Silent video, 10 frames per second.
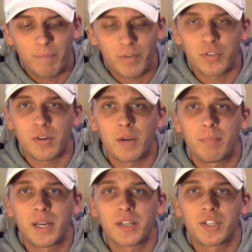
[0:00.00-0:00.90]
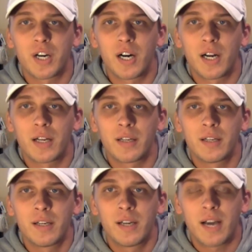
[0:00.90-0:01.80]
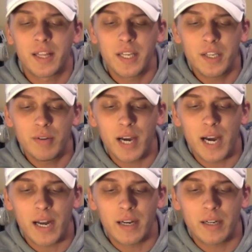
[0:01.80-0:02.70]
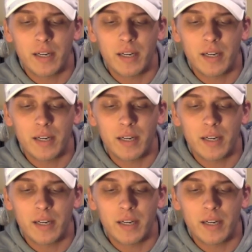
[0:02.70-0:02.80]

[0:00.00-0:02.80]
first-round pick is gone. I think you got